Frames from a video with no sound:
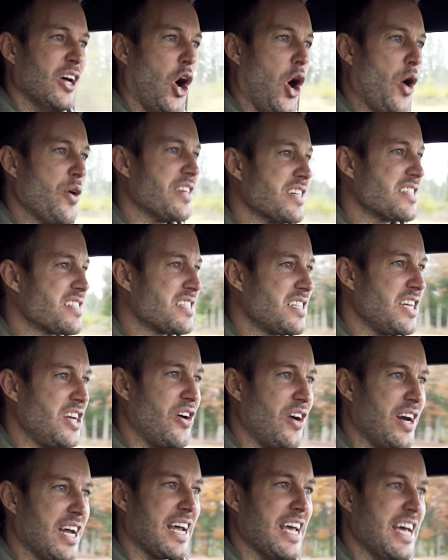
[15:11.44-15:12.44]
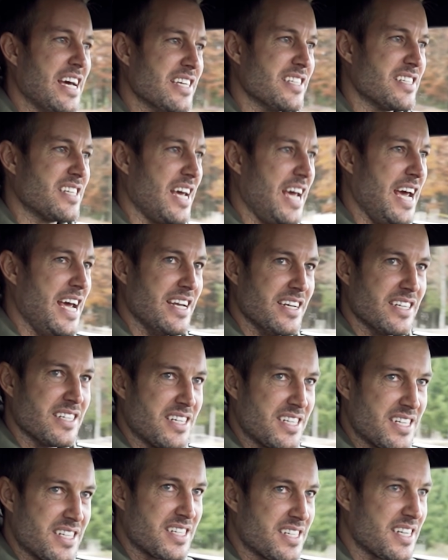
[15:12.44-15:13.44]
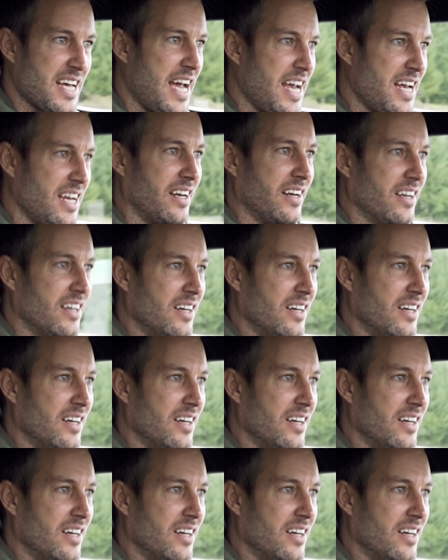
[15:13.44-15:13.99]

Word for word: Oh, the steering is insane.